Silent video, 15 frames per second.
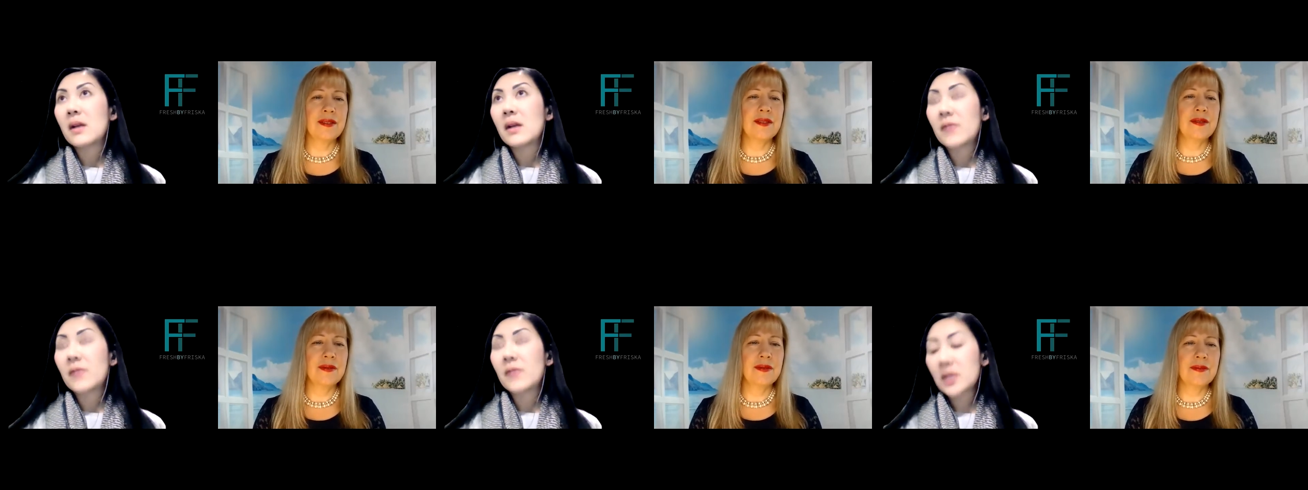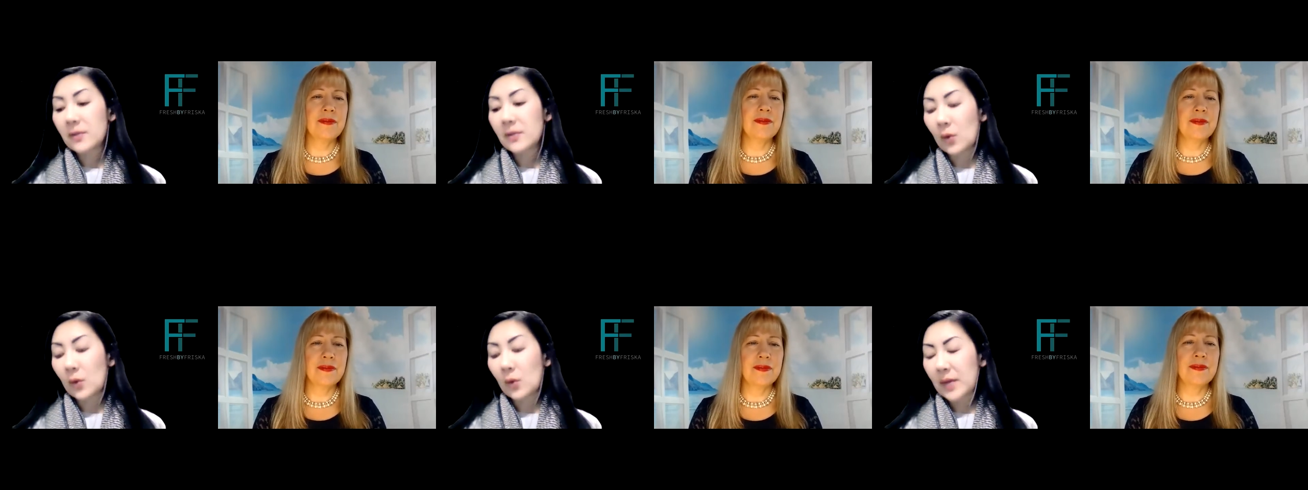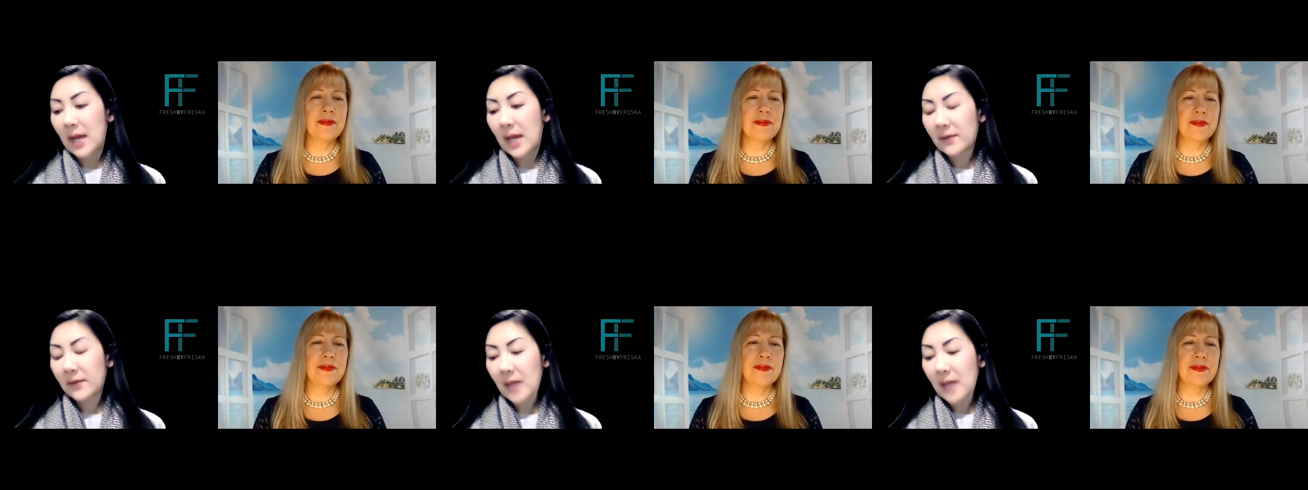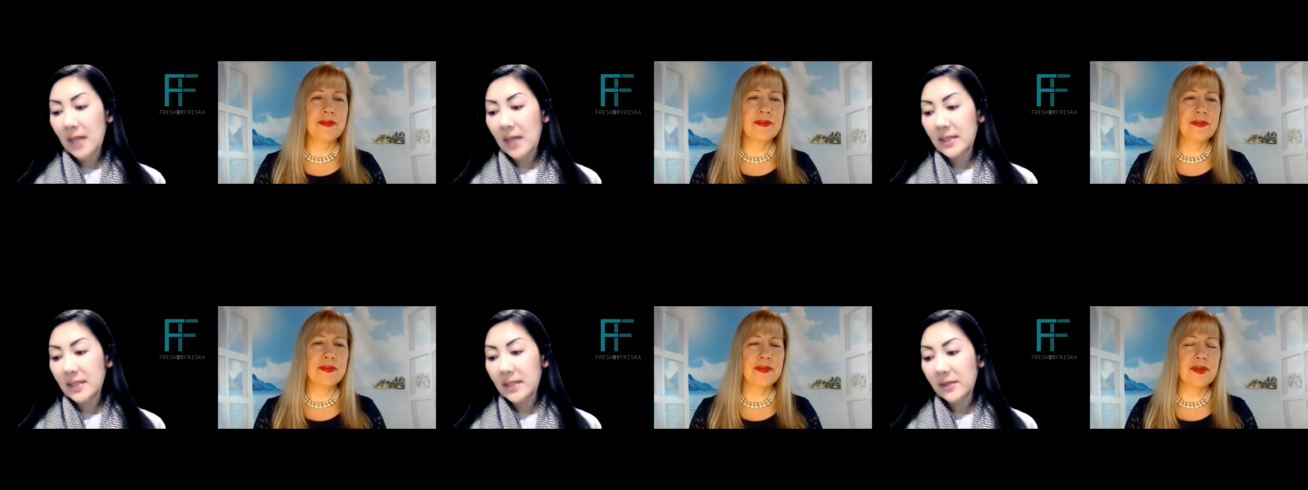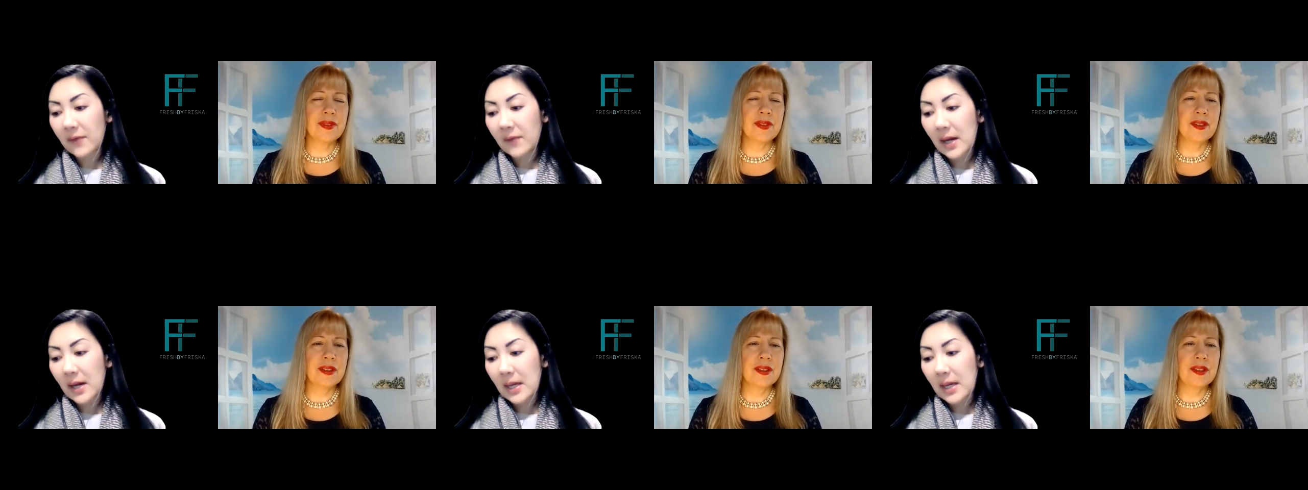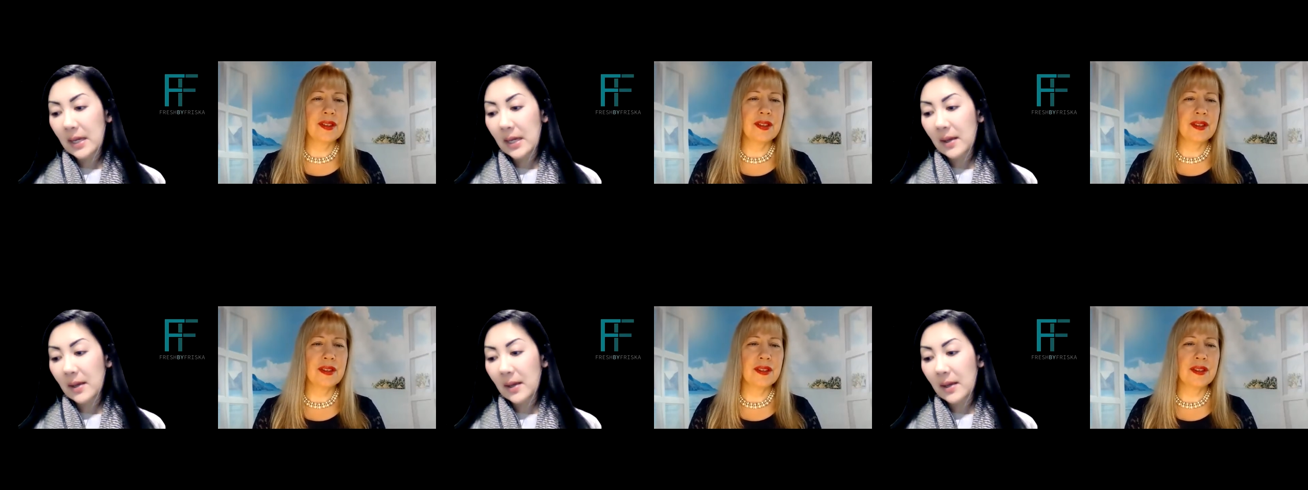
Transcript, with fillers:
Speaker 1: first of all, they have to identify